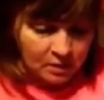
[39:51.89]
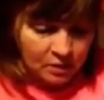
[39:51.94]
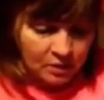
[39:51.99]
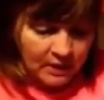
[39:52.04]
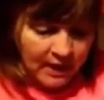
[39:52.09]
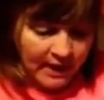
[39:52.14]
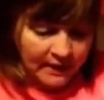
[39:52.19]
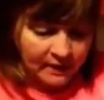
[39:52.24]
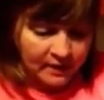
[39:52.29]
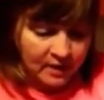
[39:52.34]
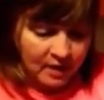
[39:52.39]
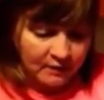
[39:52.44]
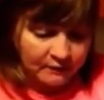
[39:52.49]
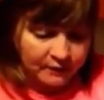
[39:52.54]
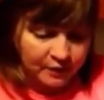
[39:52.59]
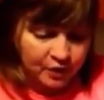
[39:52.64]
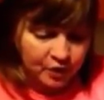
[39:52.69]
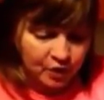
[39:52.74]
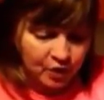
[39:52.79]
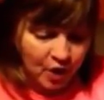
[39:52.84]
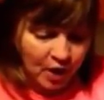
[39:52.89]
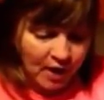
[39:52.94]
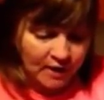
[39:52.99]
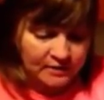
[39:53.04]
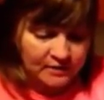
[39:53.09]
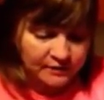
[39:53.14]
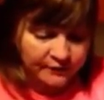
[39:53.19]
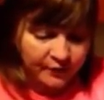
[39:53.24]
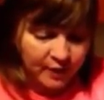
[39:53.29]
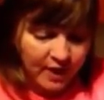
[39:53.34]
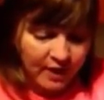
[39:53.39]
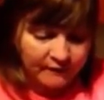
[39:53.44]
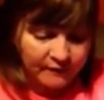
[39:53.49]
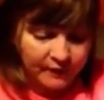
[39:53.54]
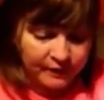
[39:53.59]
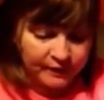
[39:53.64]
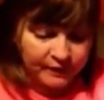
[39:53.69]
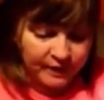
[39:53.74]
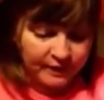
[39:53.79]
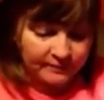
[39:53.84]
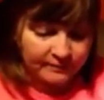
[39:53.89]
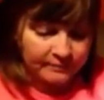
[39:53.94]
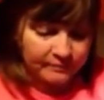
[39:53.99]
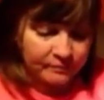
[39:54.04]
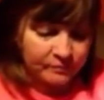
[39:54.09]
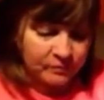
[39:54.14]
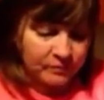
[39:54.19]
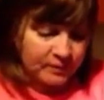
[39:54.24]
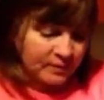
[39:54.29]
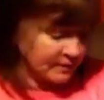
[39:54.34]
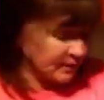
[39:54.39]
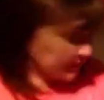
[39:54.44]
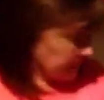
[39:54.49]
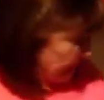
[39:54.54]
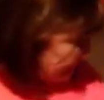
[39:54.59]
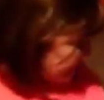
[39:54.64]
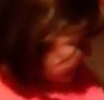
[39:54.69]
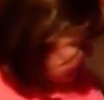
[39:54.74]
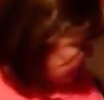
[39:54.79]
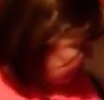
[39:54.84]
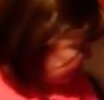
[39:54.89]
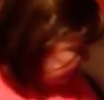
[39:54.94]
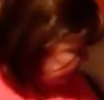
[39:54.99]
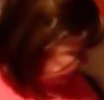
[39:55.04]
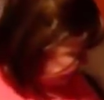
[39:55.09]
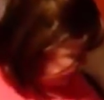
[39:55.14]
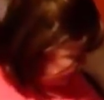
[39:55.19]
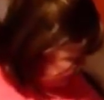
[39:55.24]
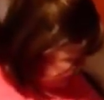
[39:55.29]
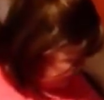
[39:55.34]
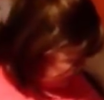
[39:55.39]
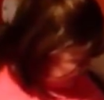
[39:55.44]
you got to cover your costs for everything, especially if you're